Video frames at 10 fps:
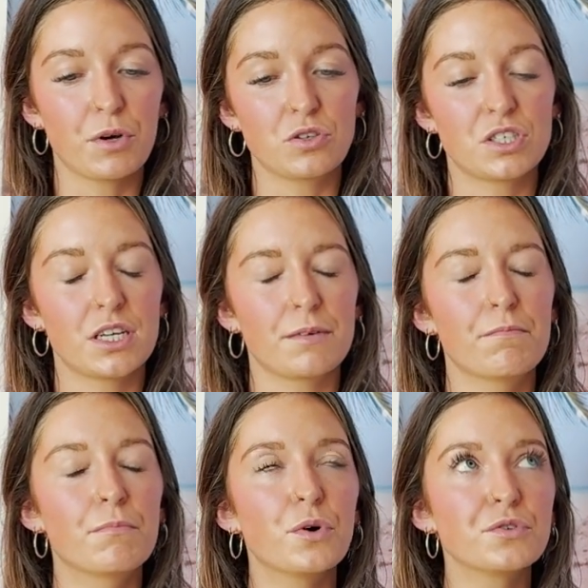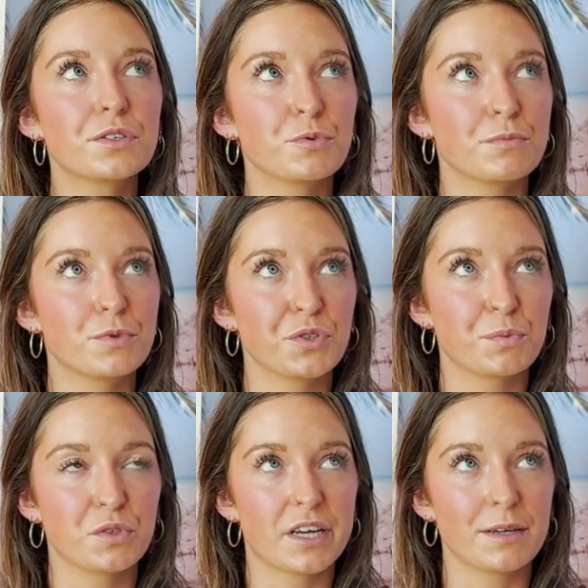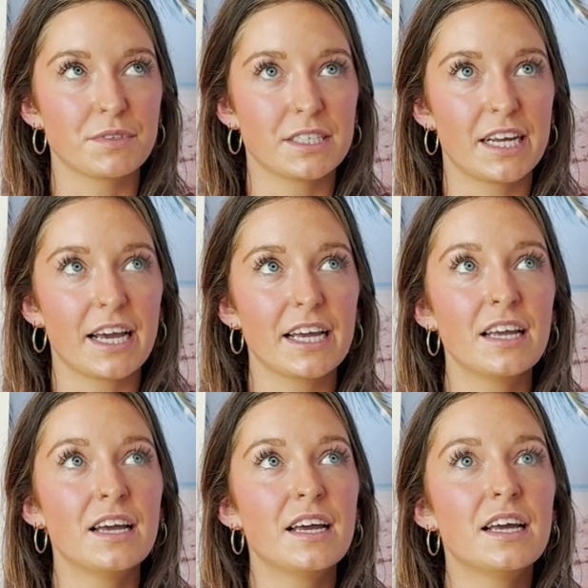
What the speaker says: posting multiple times a day,